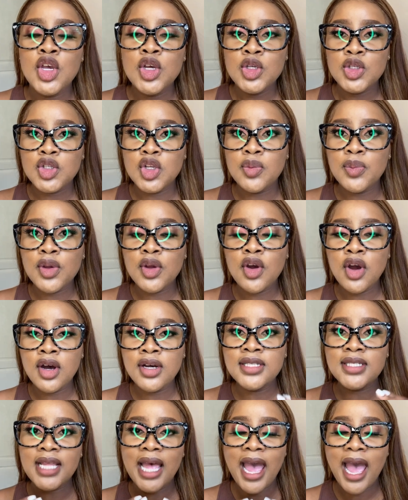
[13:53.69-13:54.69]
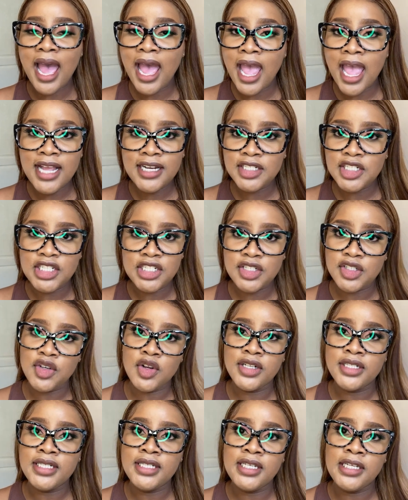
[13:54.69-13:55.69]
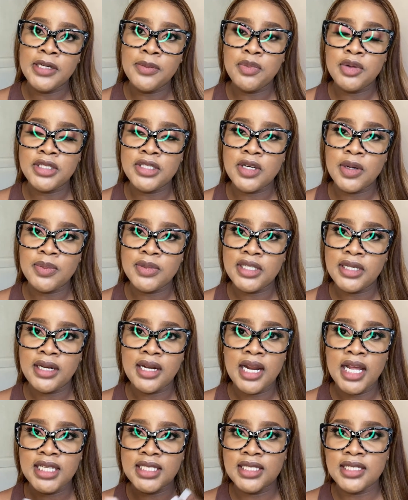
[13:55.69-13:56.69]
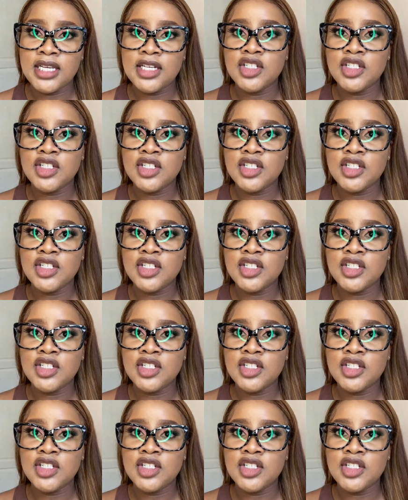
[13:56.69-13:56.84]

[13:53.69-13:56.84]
So because I did not need prescription glasses,